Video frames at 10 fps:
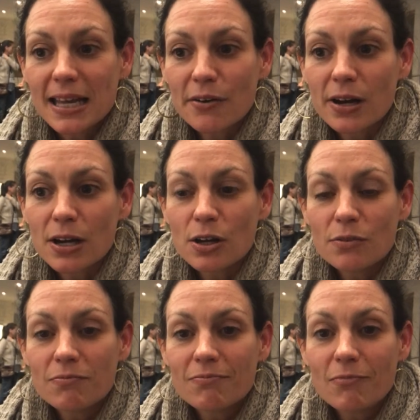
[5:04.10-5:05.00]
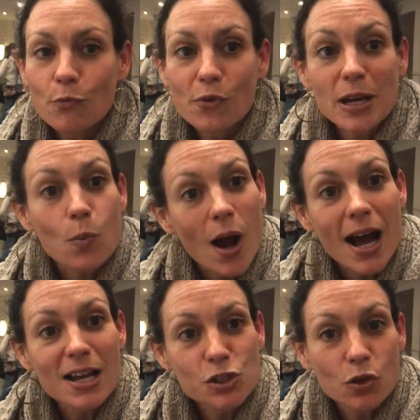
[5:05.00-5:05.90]
there are
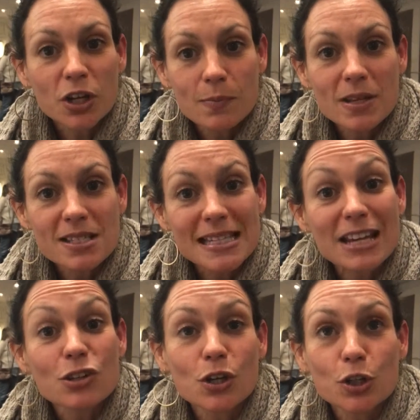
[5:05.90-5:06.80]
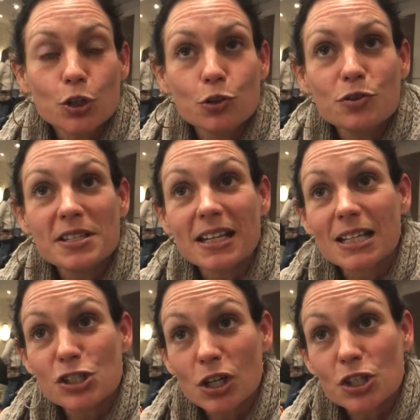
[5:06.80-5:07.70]
REWA documents that you can use in
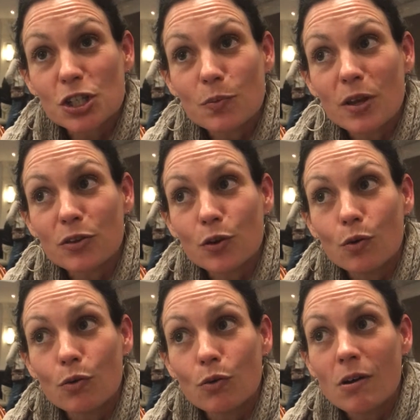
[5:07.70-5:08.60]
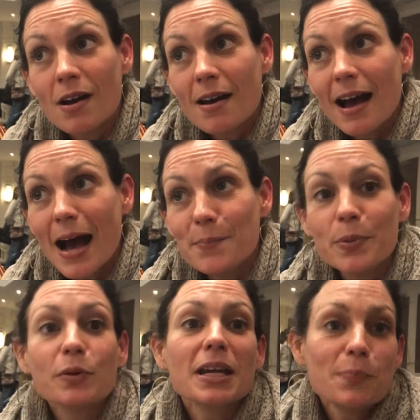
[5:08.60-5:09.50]
conjunction with your
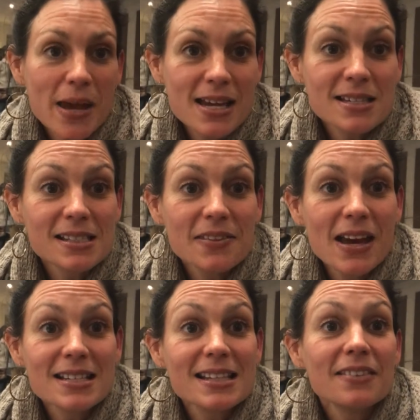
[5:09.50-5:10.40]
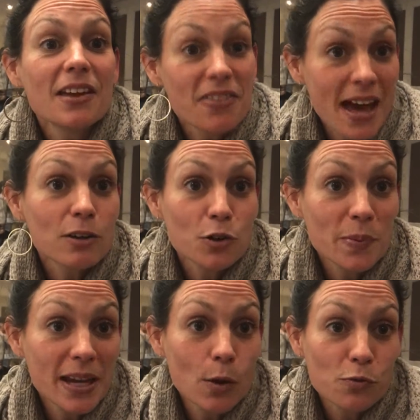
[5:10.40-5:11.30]
building and pest, and they said that could
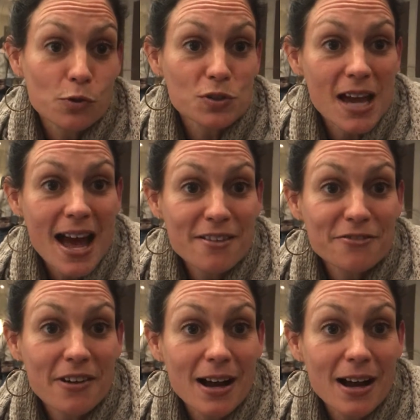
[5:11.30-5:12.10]
be helpful to have.